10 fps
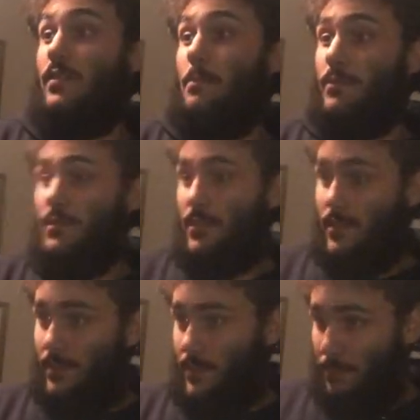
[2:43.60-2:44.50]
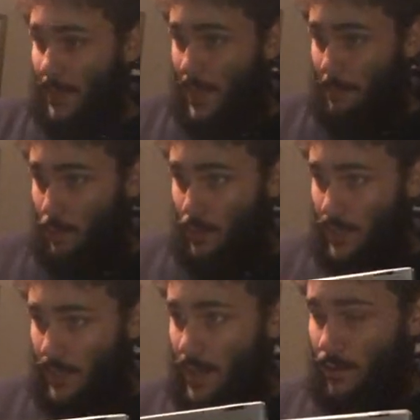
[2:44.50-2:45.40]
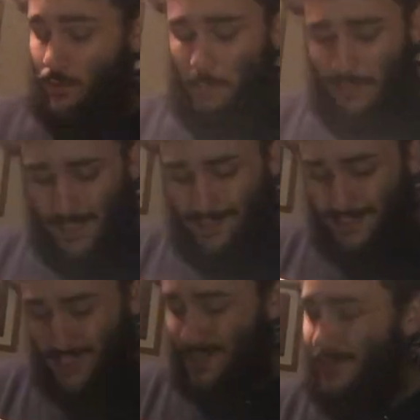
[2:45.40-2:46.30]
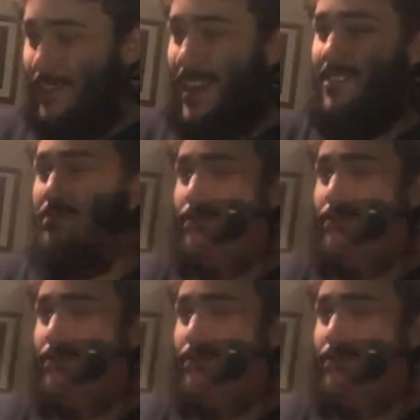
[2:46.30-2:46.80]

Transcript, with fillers: that put this bad boy together, the PlayStation 5